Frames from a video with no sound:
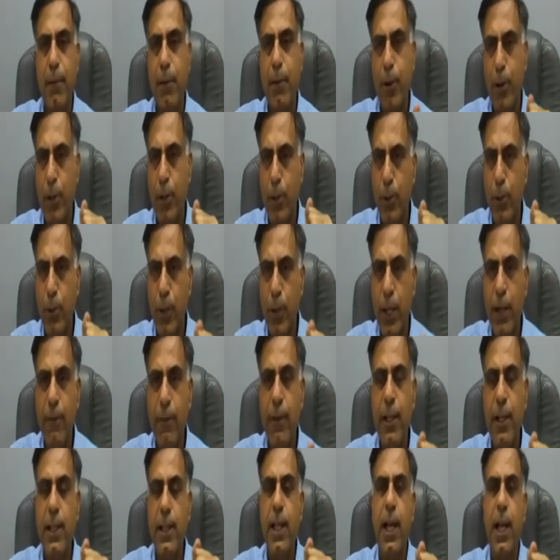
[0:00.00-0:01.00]
or you can
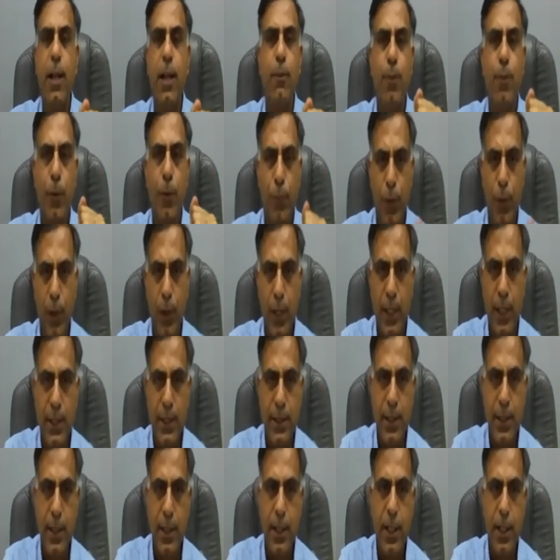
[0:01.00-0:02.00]
avail the help of your
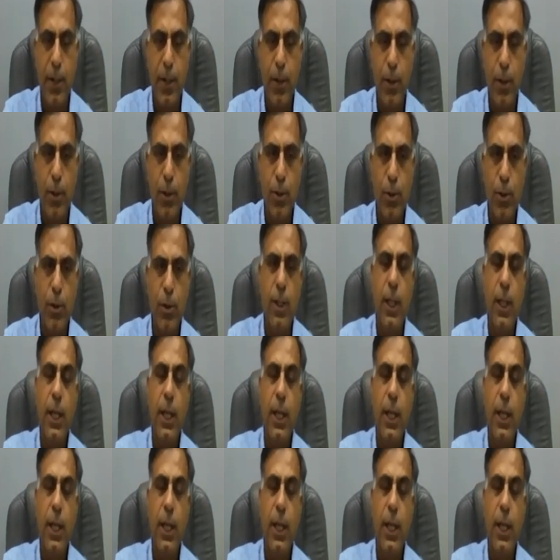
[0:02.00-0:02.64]
consultant also.